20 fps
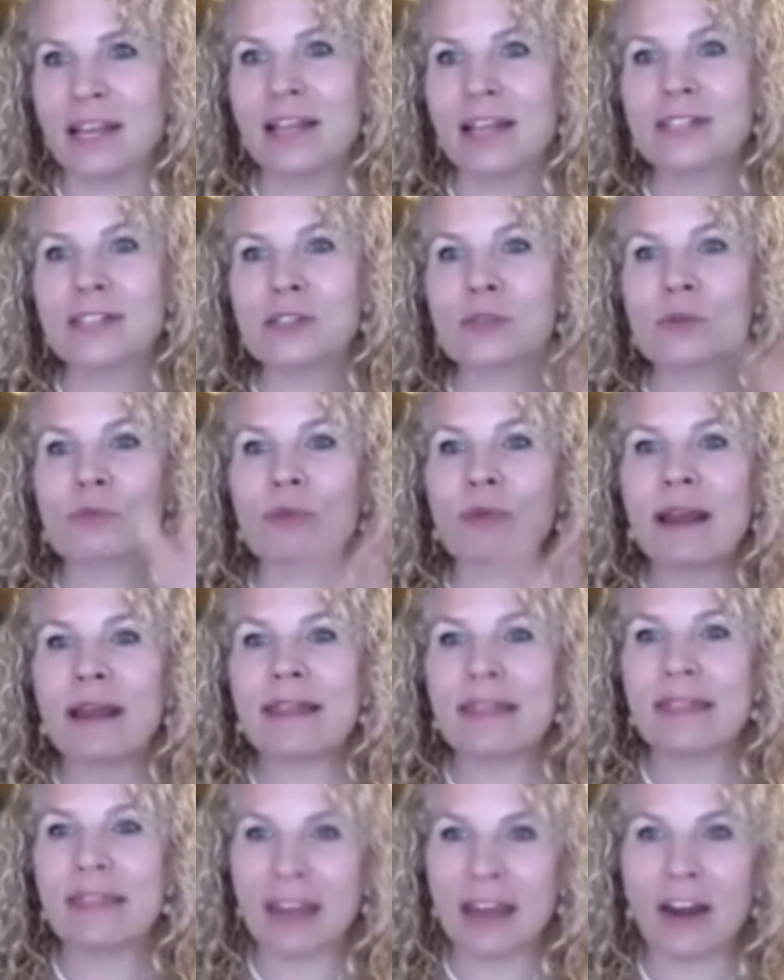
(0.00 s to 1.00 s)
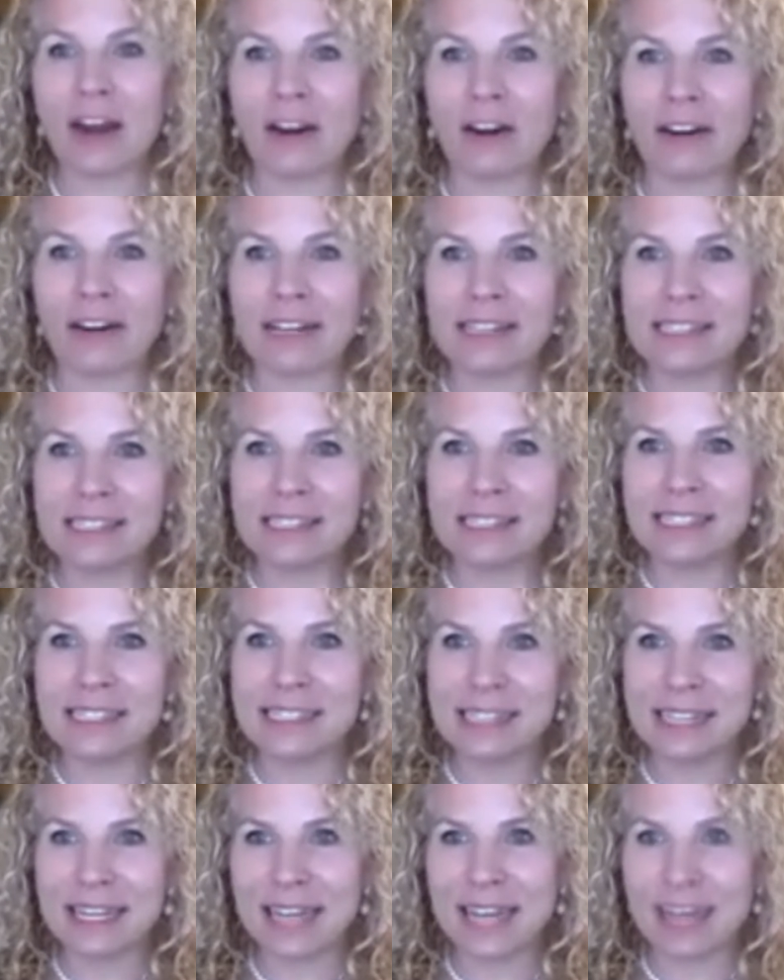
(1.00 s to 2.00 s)
So, right there is a
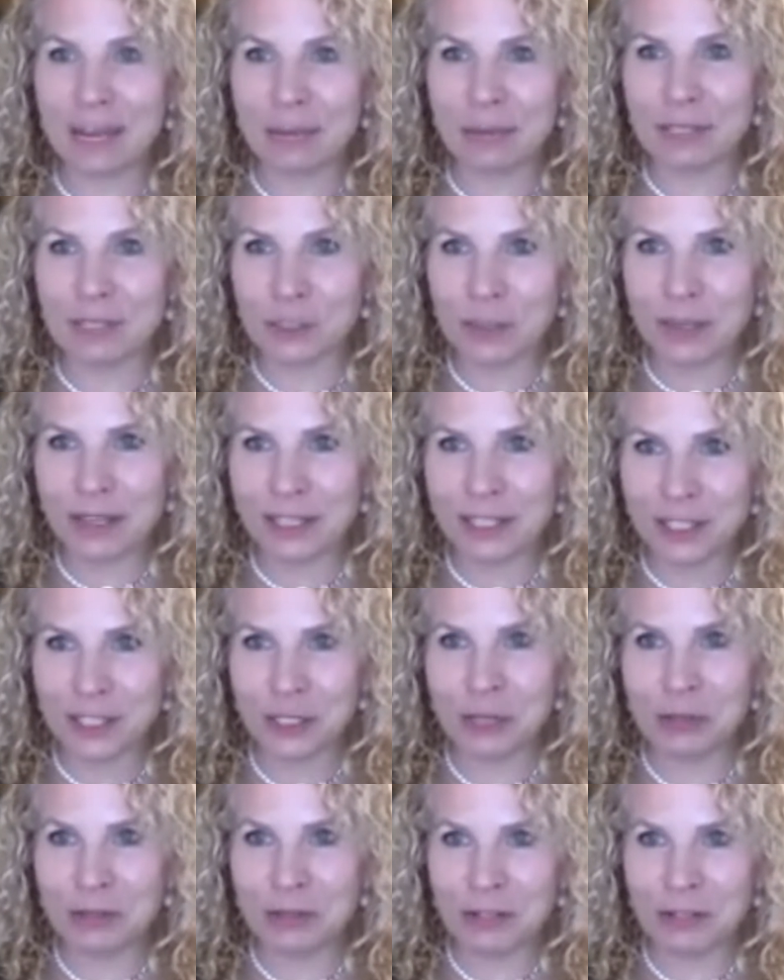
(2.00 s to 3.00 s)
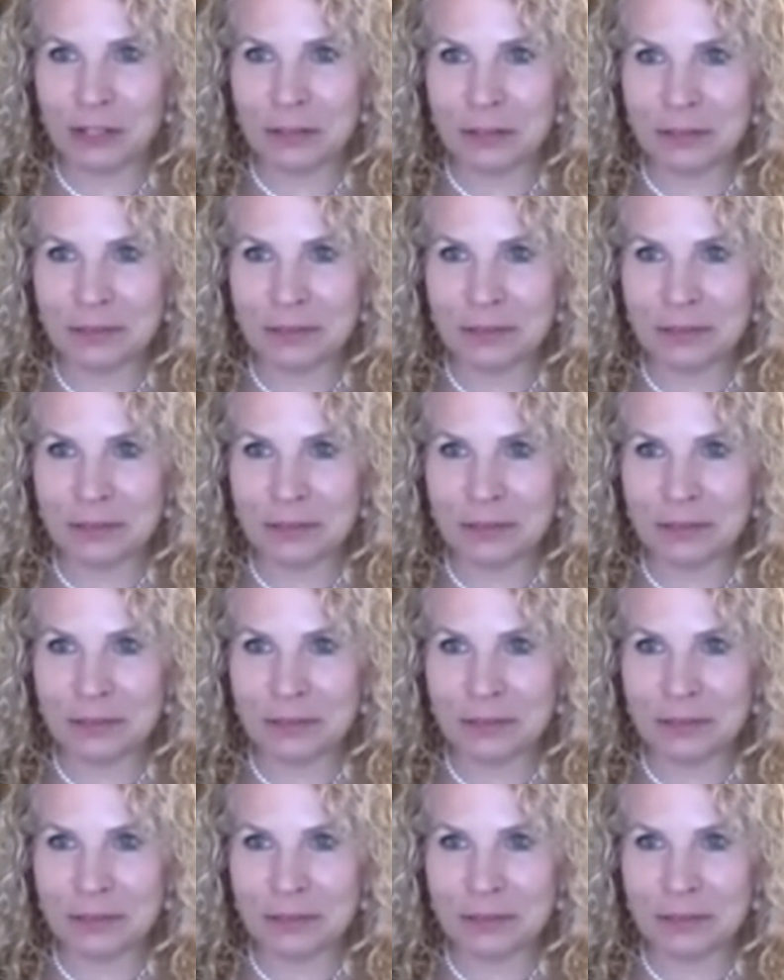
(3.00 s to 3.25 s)
disconnect between the two of you.